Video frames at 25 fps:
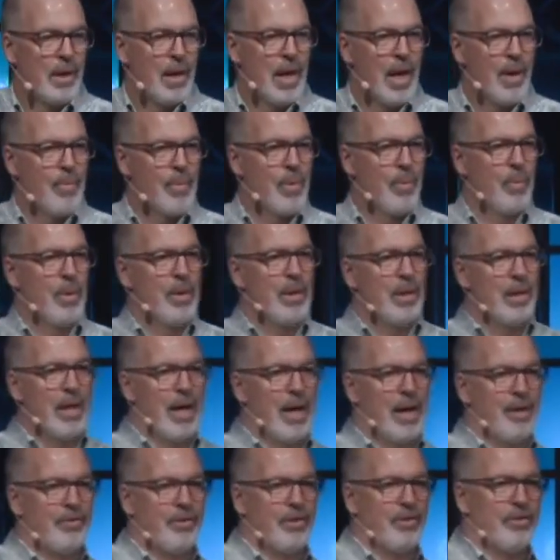and we
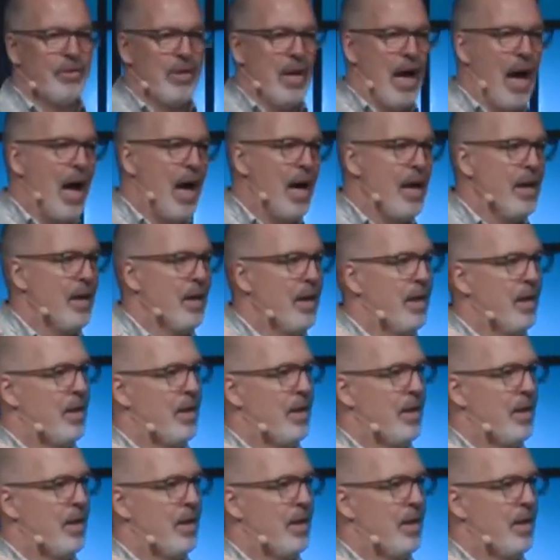realize it's not